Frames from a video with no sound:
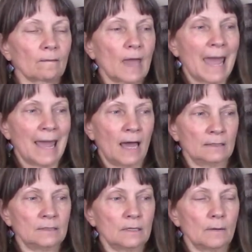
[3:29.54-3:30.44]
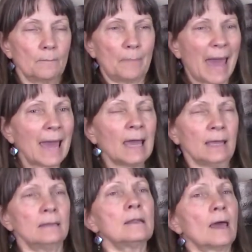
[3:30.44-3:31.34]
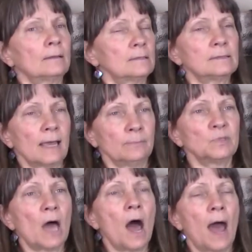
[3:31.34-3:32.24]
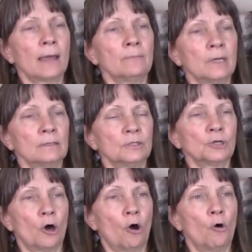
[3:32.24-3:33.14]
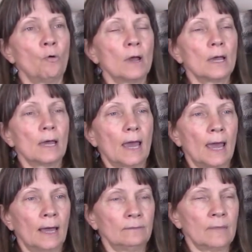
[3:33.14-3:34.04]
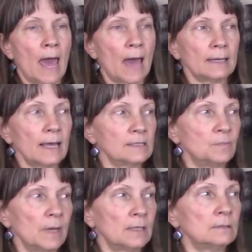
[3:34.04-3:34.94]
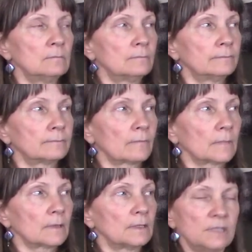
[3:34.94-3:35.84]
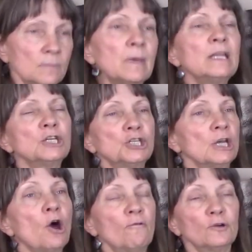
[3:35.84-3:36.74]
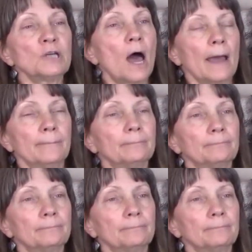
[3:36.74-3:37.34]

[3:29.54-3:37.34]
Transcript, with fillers: and pain at the same time in the toe, and that has been diminishing over time.